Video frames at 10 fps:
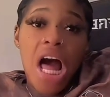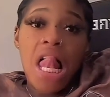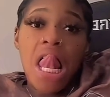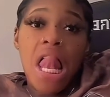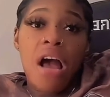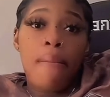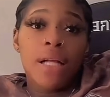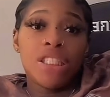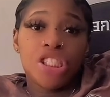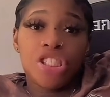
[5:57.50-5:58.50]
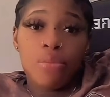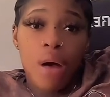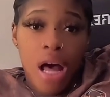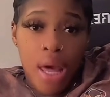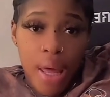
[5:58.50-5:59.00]
A long body
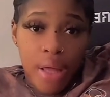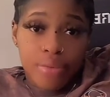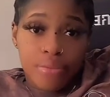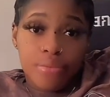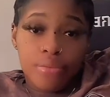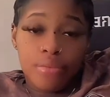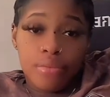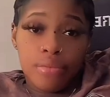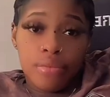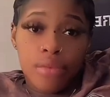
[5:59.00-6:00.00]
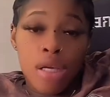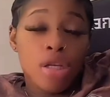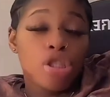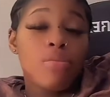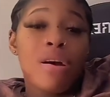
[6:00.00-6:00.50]
shibada.
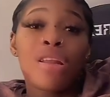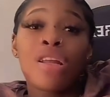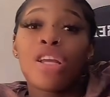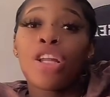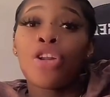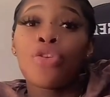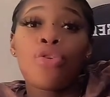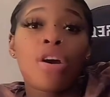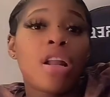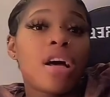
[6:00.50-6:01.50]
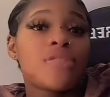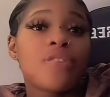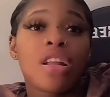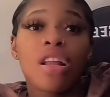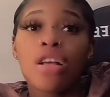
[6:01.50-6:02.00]
Shibada in a no class
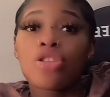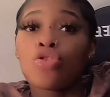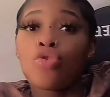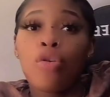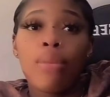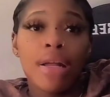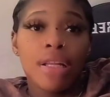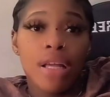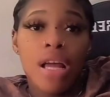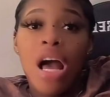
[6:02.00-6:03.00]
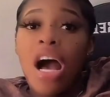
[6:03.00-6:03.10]
for class nobody.